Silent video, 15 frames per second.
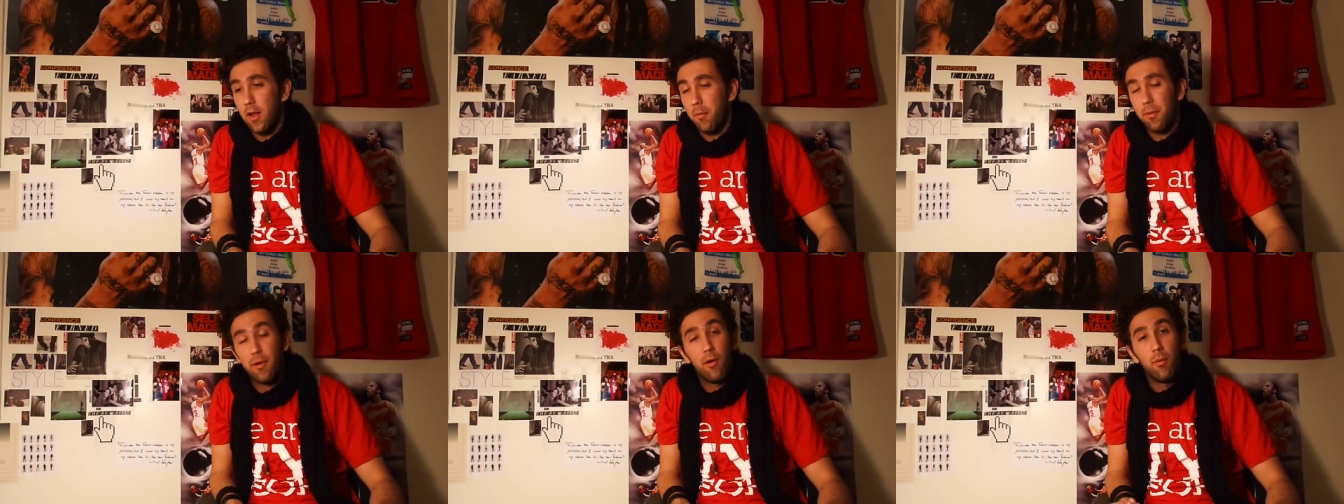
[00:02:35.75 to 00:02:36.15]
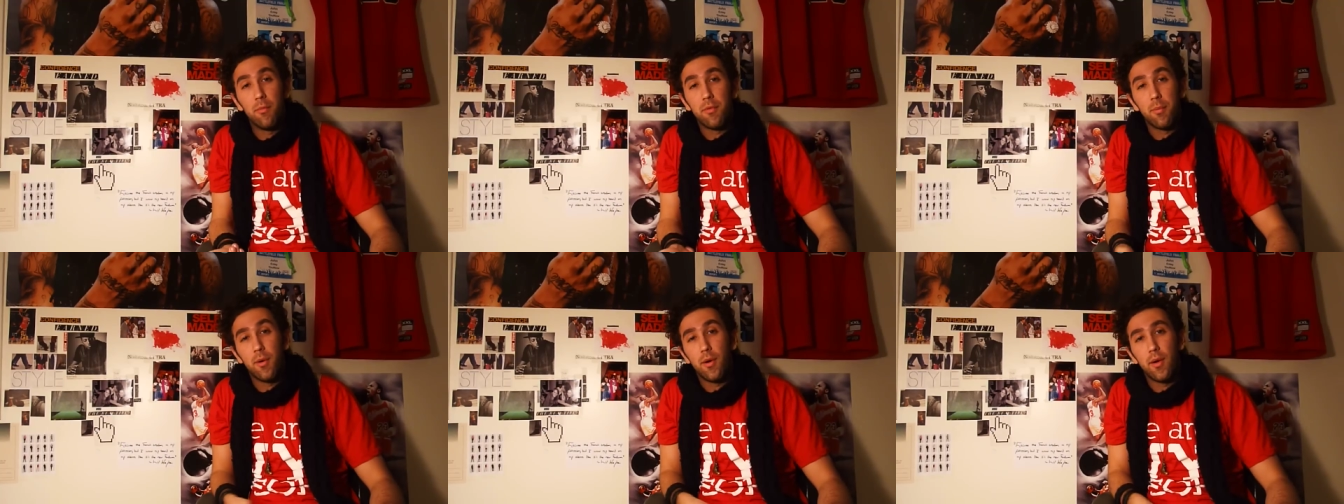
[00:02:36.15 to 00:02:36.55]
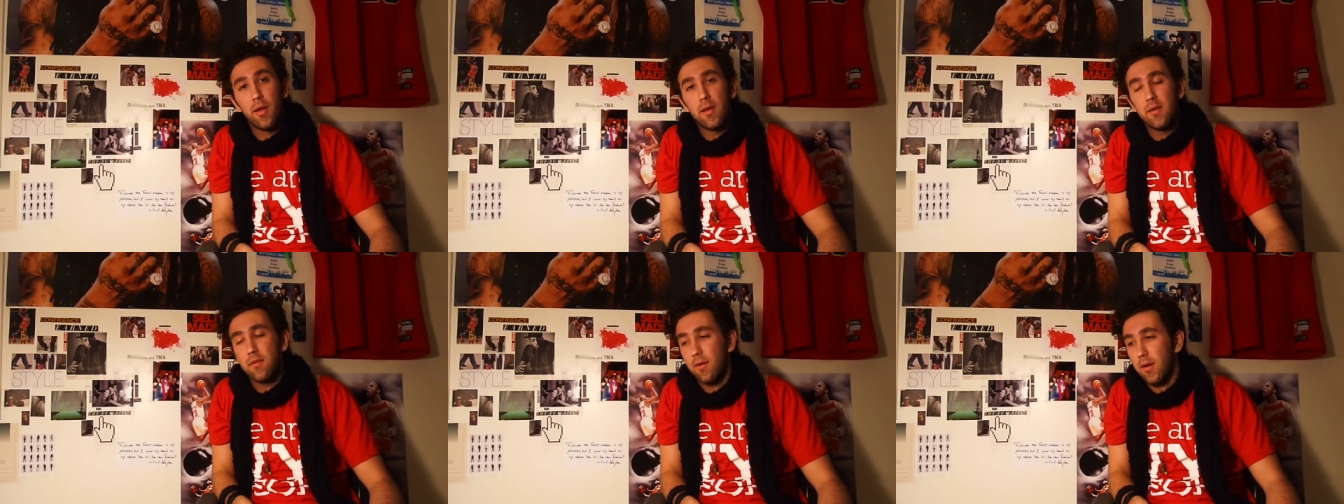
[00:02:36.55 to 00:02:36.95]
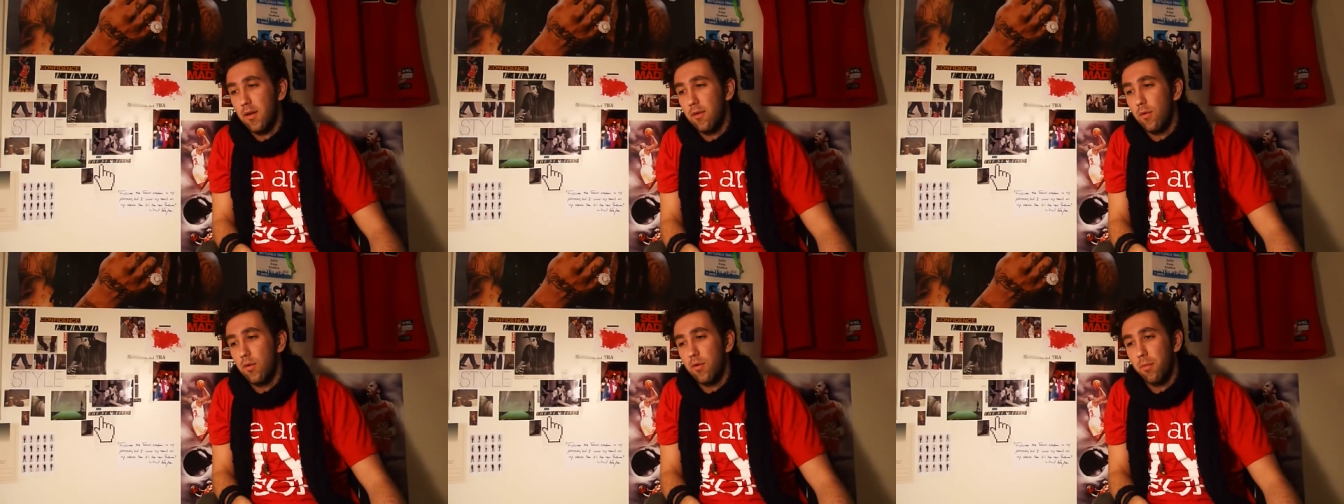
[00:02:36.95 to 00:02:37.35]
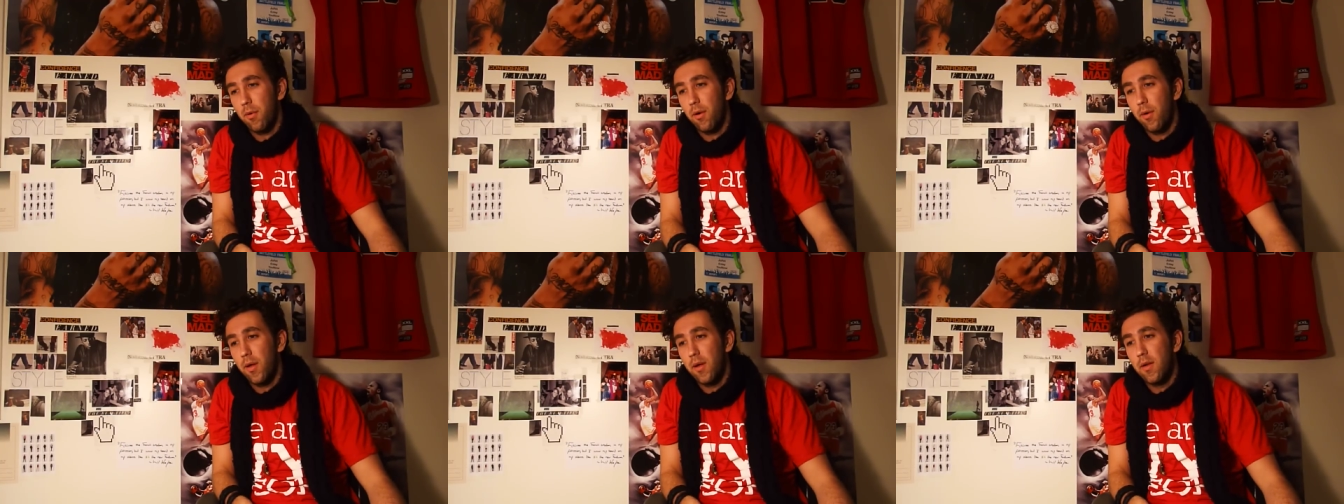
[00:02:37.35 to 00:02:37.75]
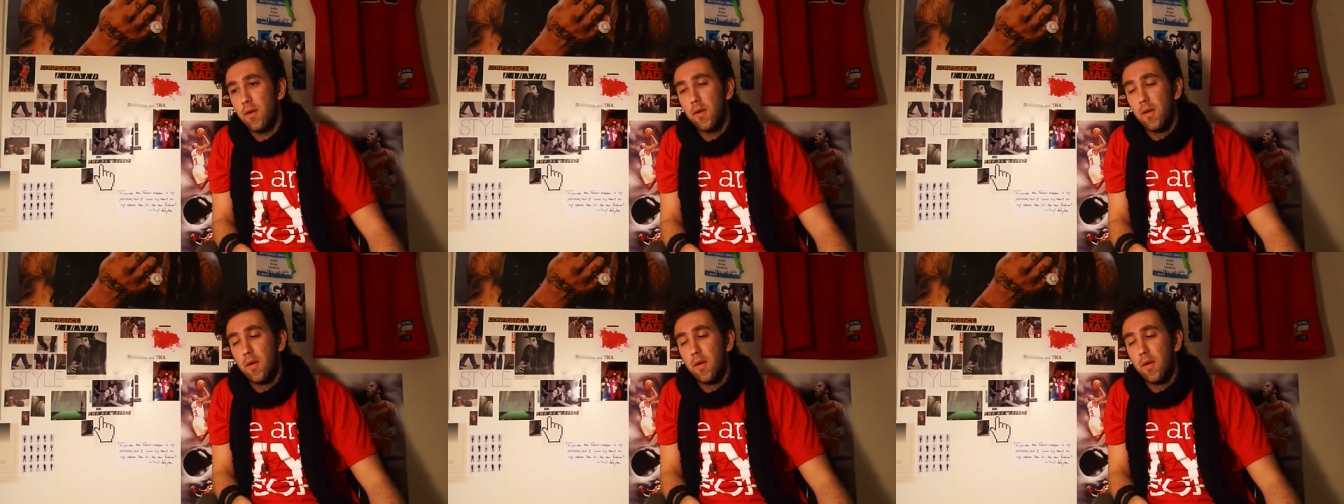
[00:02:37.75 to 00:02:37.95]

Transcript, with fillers: I'll be home tomorrow night, so I can do it tomorrow night.